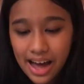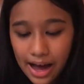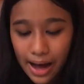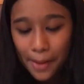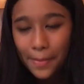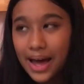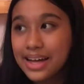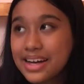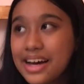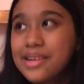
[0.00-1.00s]

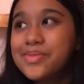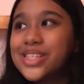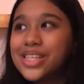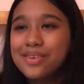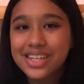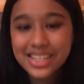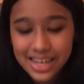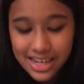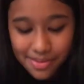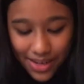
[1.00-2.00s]
And I am so
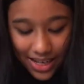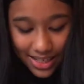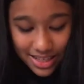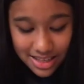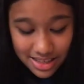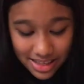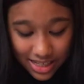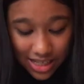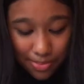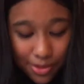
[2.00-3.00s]
excited because
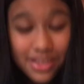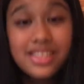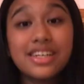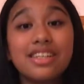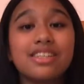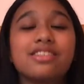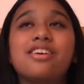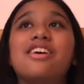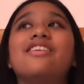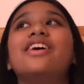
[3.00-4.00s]
this book, The Sun and the
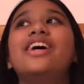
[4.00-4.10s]
Star,